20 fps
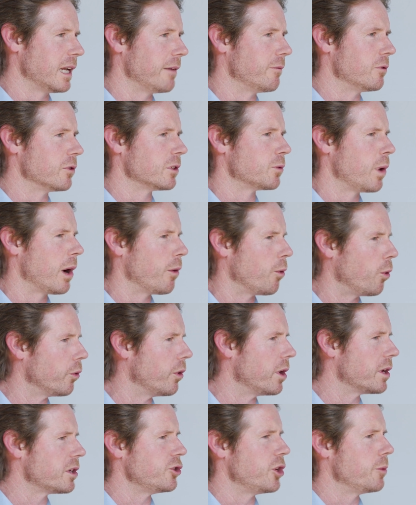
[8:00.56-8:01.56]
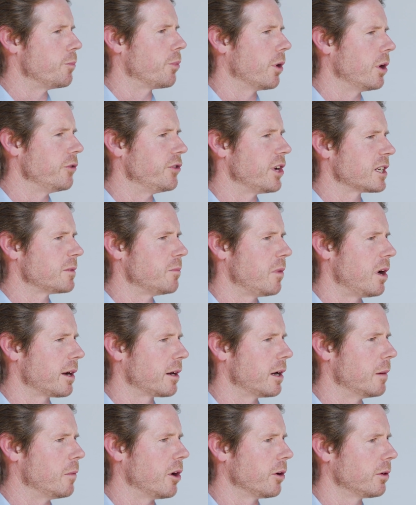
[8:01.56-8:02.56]
levels where all those new projects
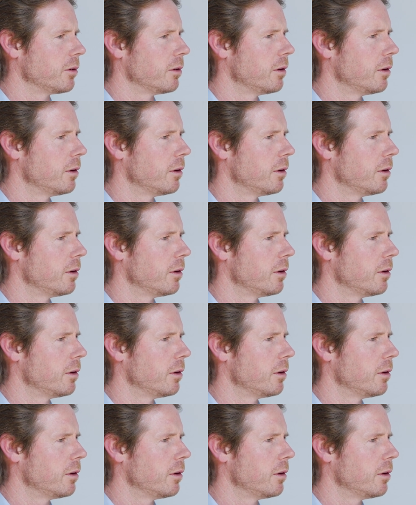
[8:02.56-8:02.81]
might come on?